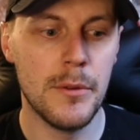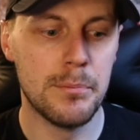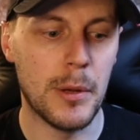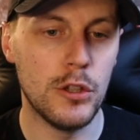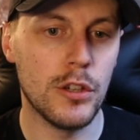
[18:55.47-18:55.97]

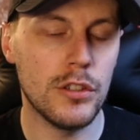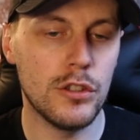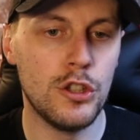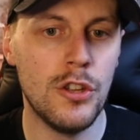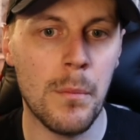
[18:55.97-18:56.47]
but look at the
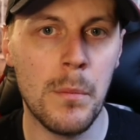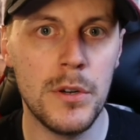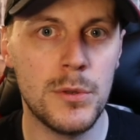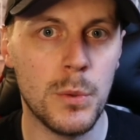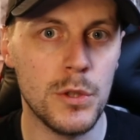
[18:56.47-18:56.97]

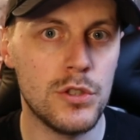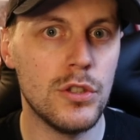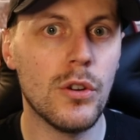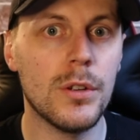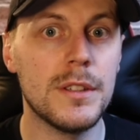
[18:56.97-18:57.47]
numbers which you
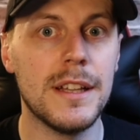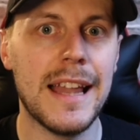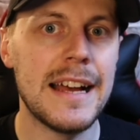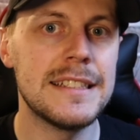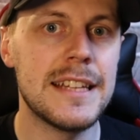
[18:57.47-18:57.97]
got the
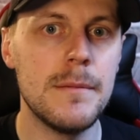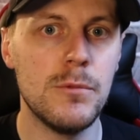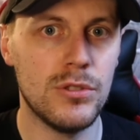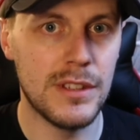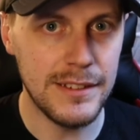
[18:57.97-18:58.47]
last time you
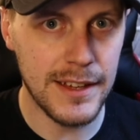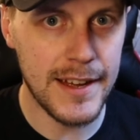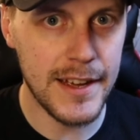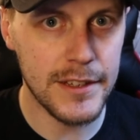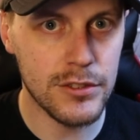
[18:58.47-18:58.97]
did
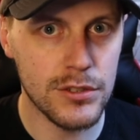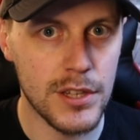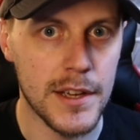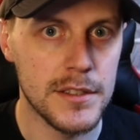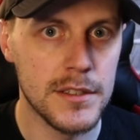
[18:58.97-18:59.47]
that
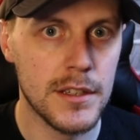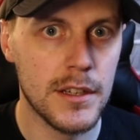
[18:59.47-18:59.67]
exercise.